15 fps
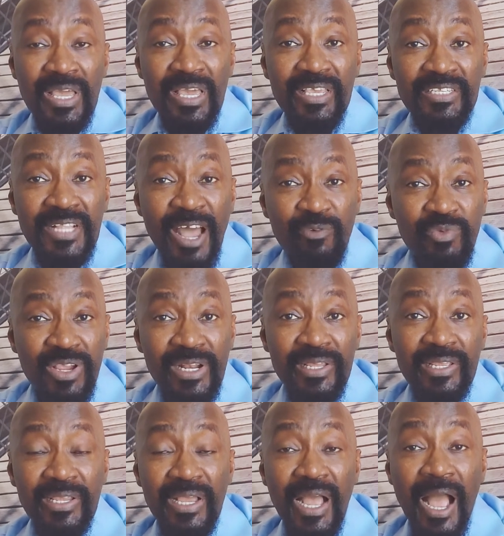it's not
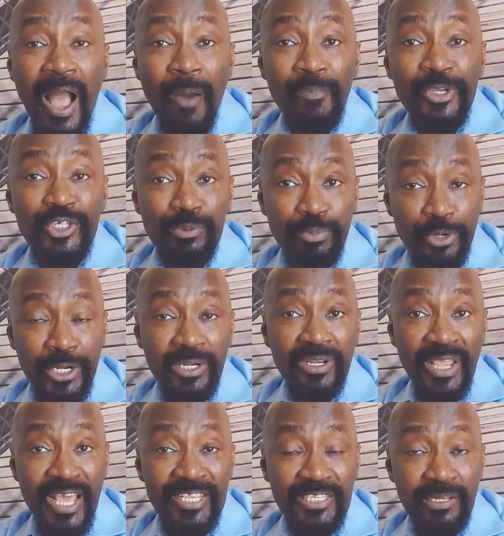really how much you put in.
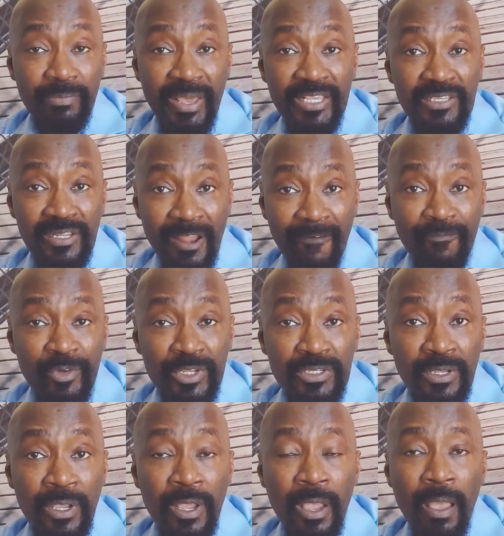Yes, it makes a difference,
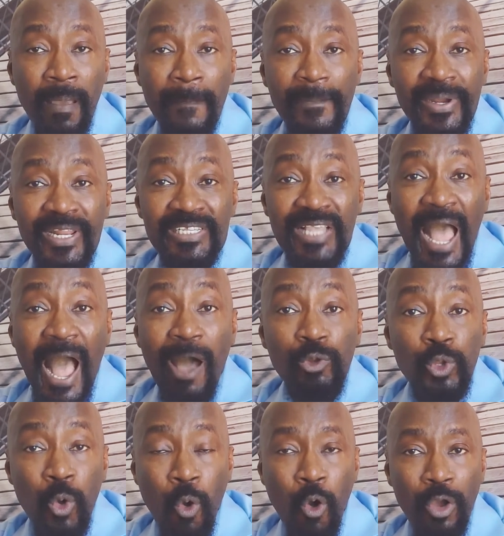but it's how
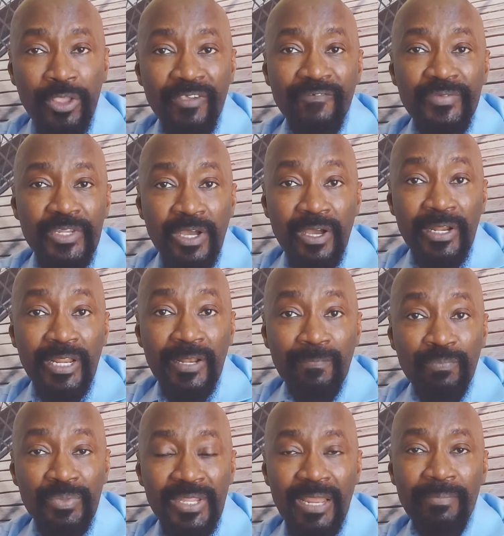long you've done it
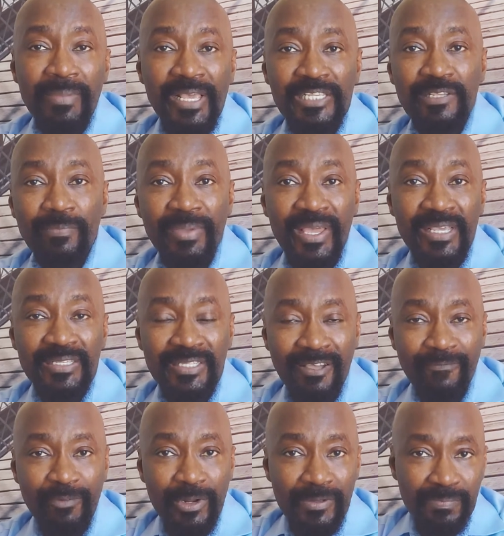that makes the biggest difference.